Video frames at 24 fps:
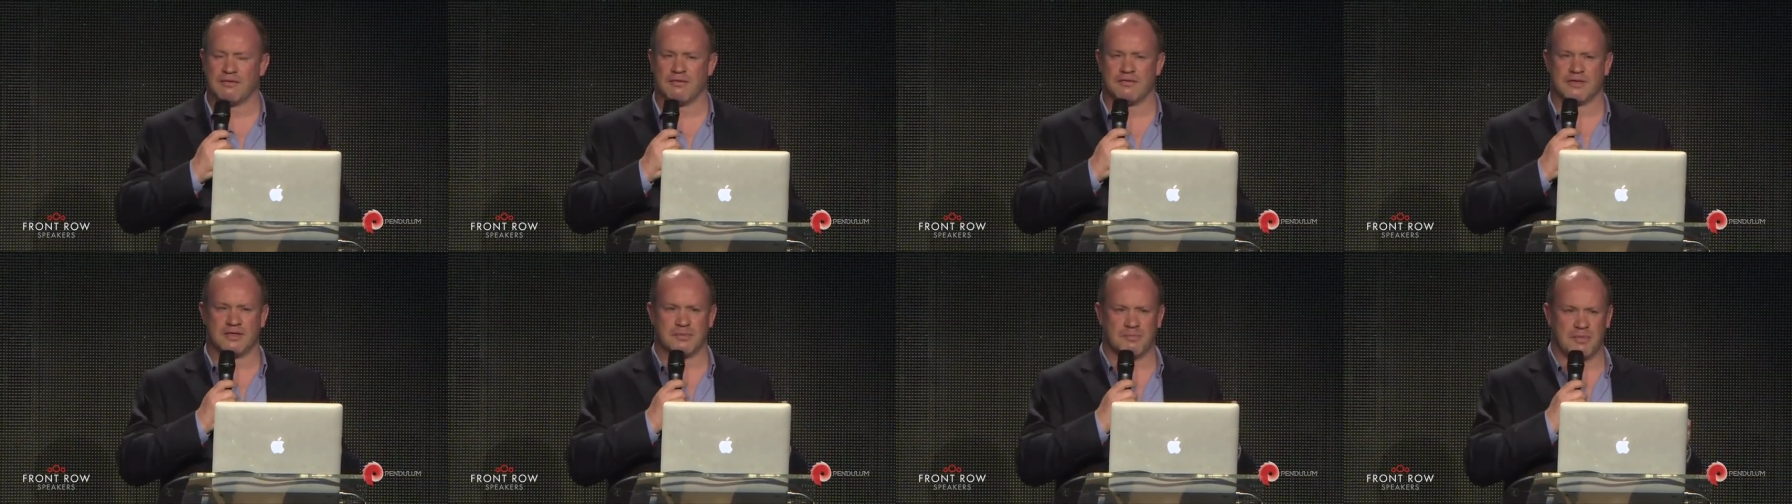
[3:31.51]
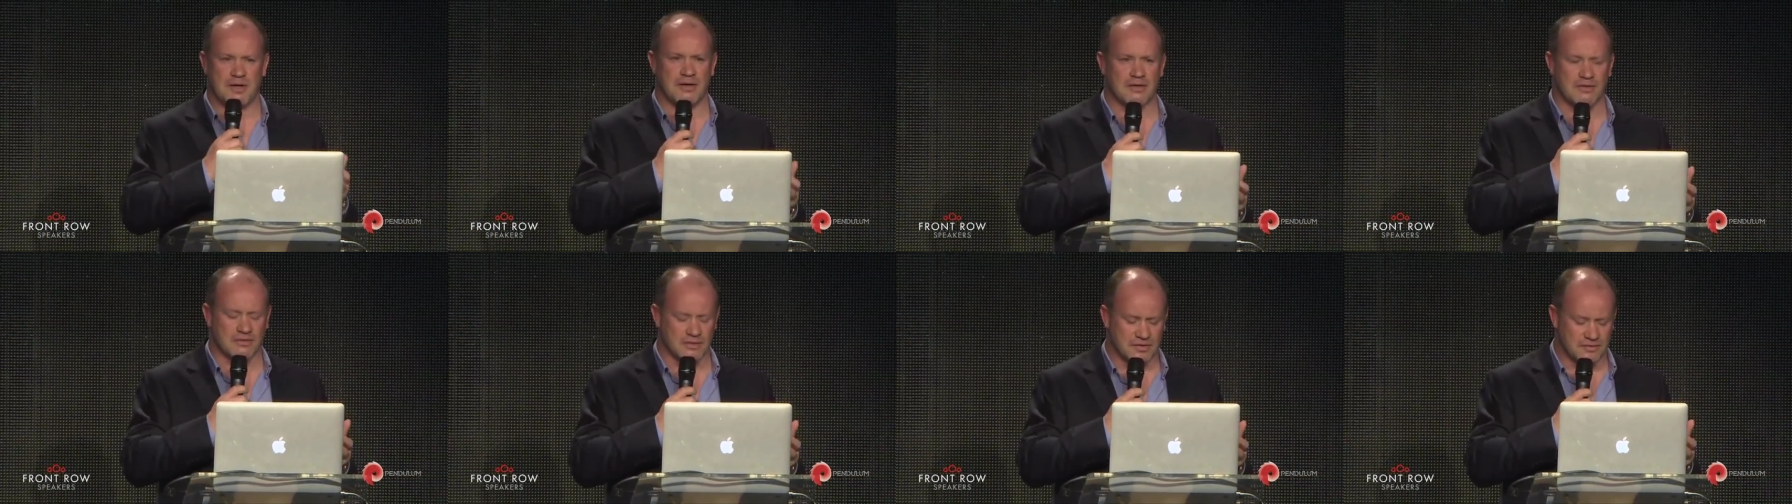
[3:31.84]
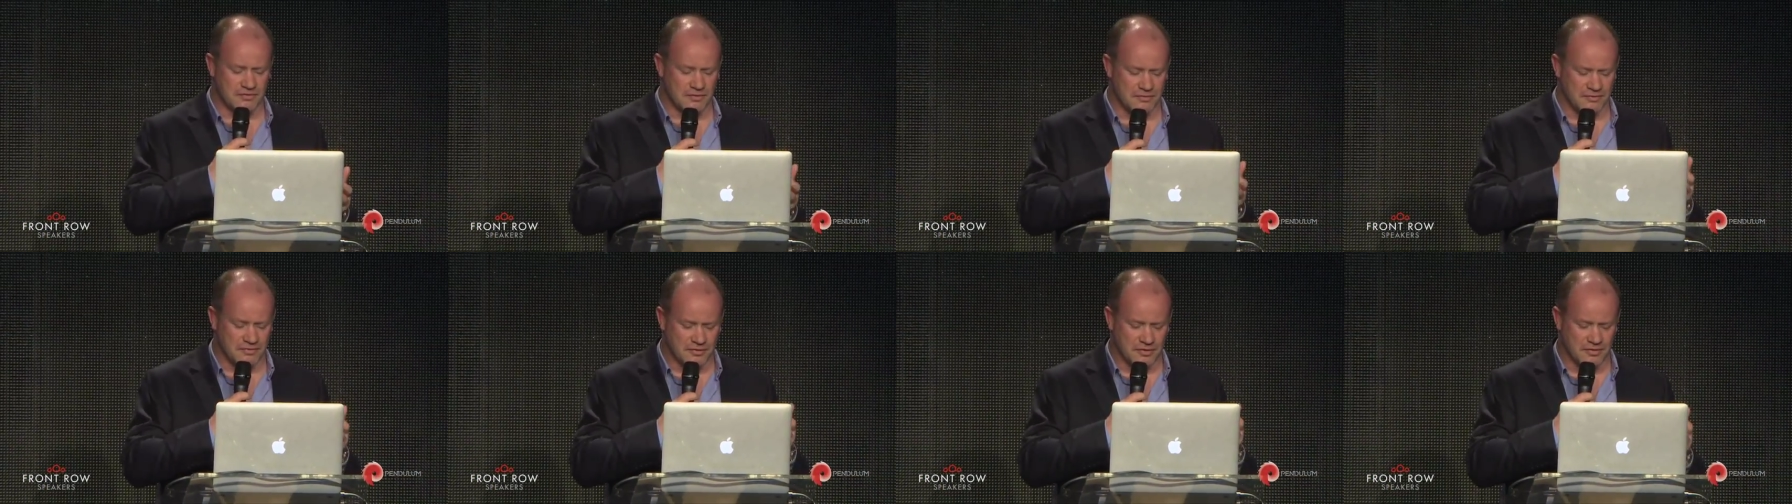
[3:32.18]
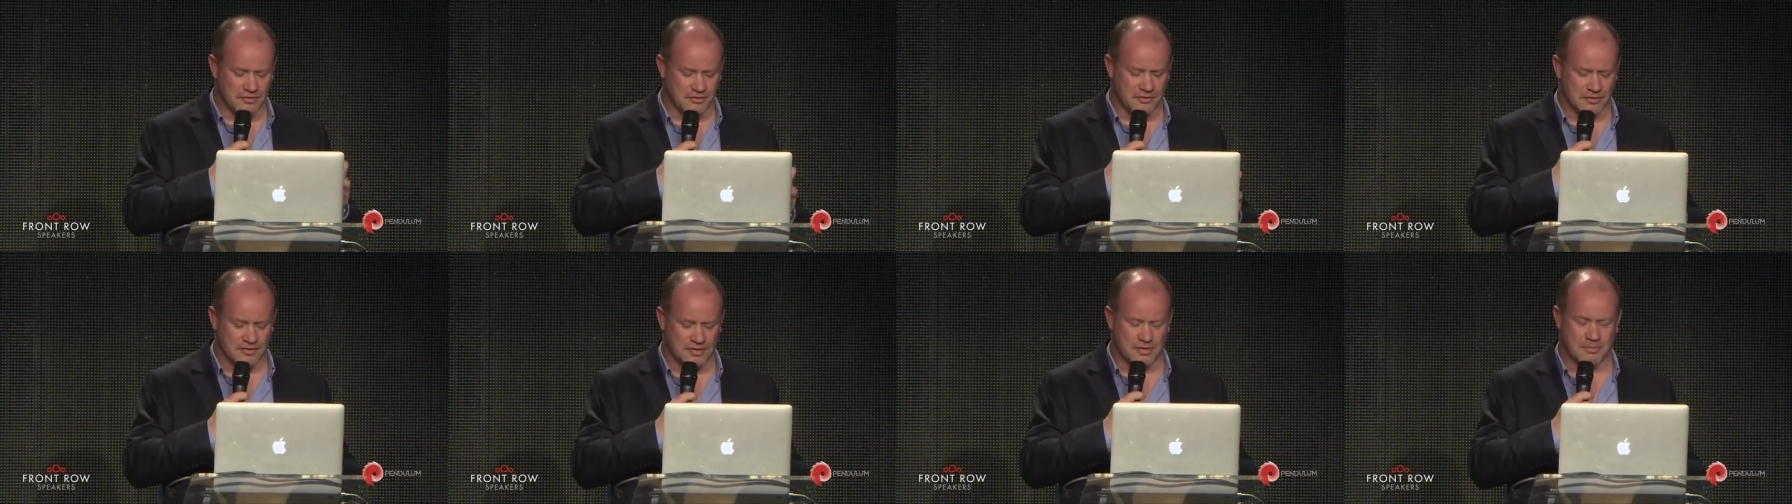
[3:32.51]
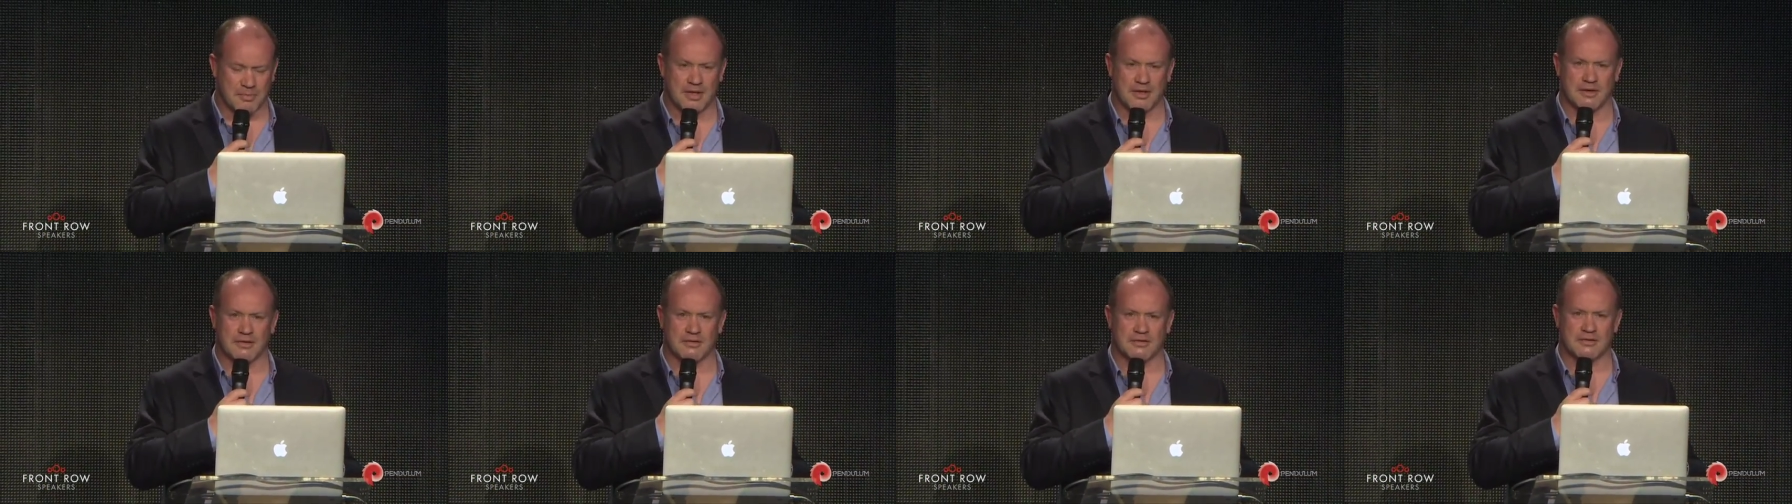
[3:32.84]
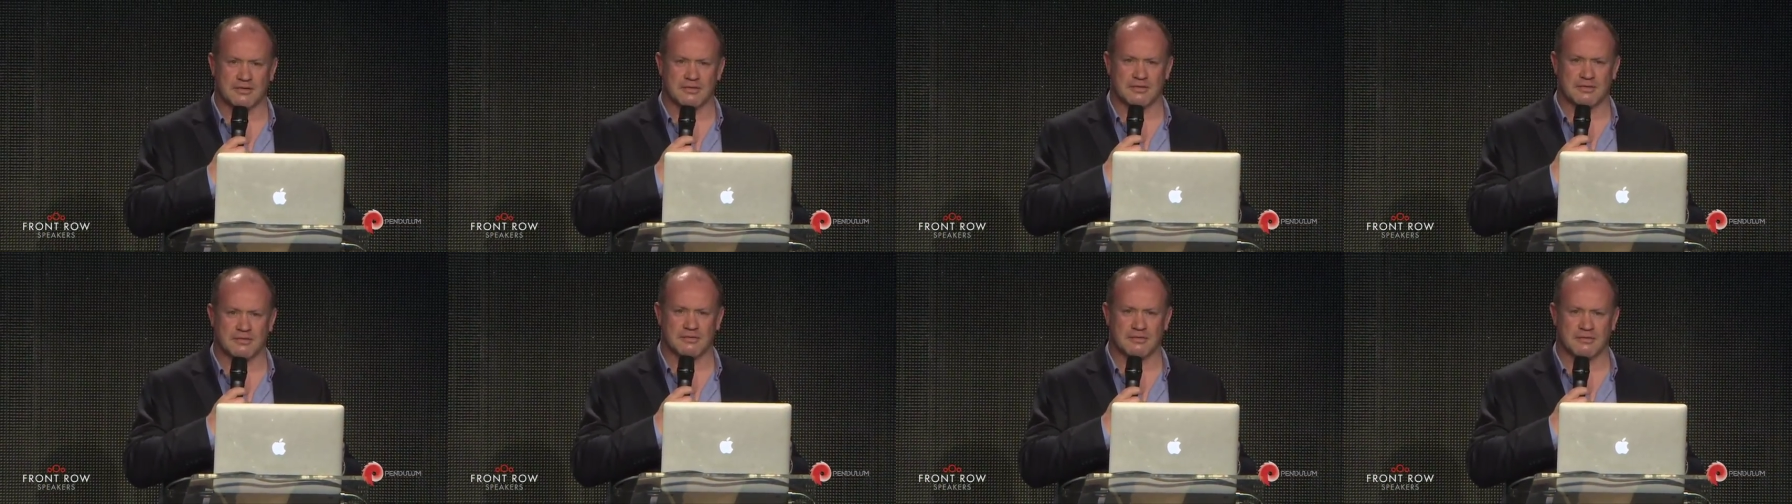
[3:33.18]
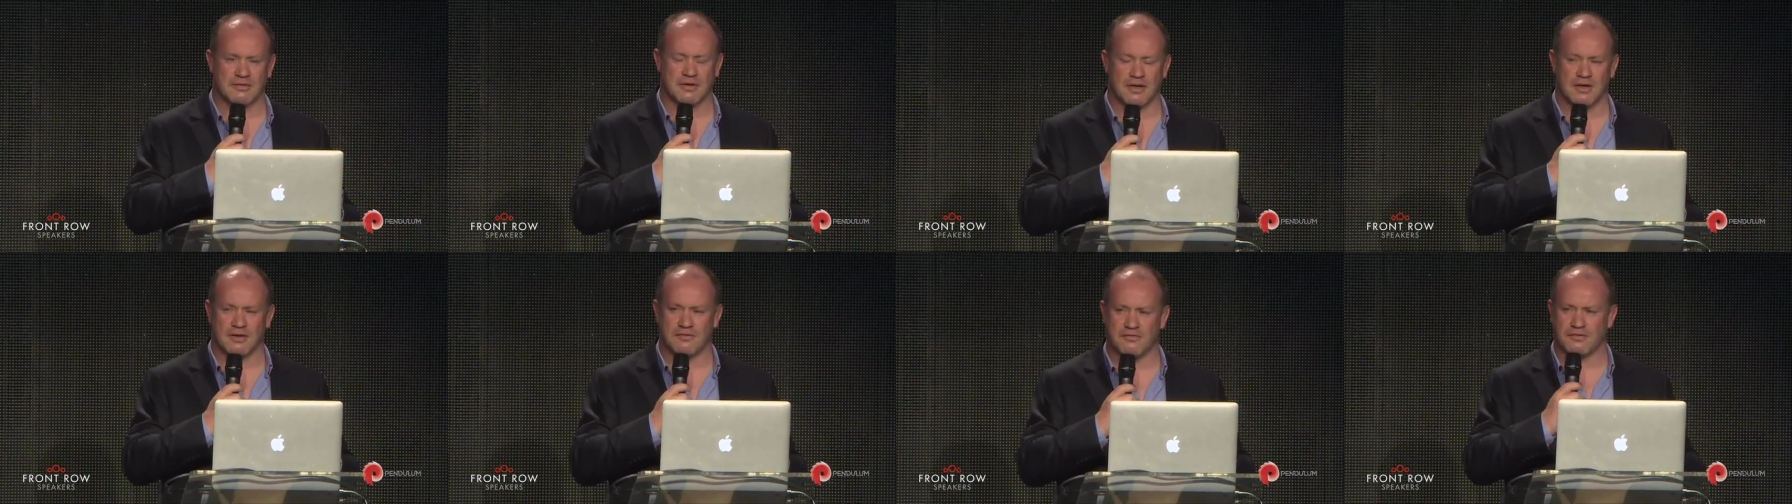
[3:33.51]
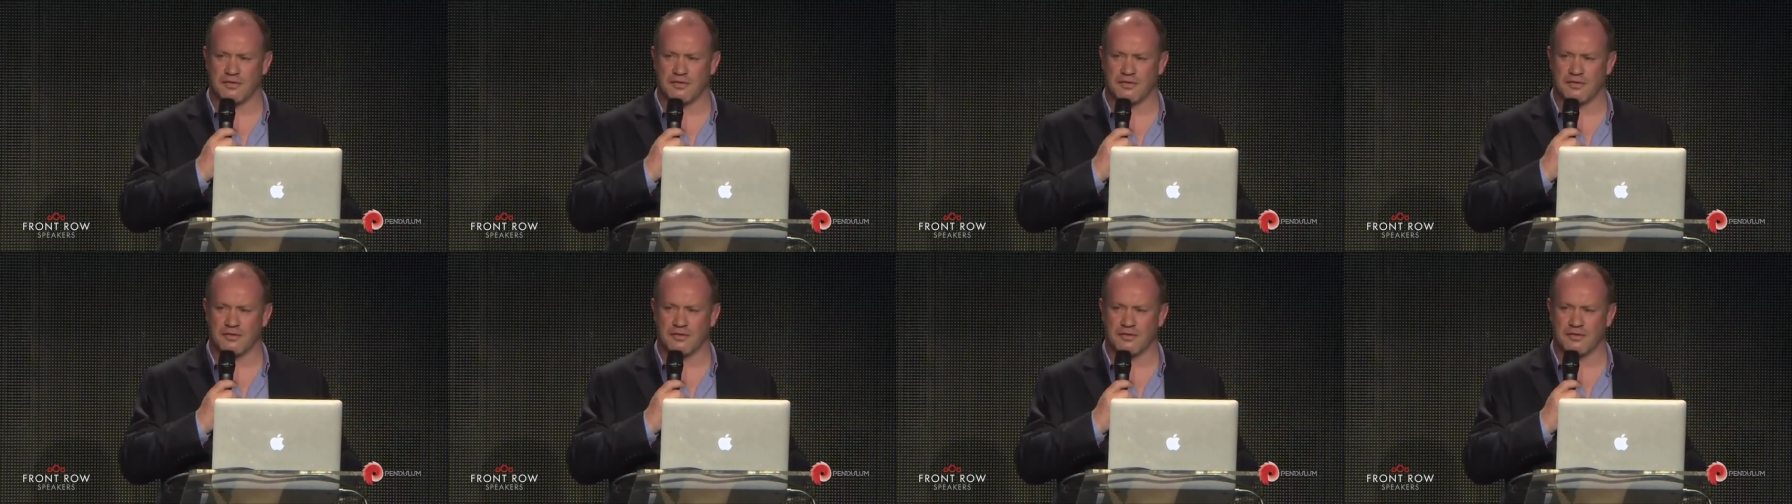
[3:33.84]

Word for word: speakers from front row speakers, right?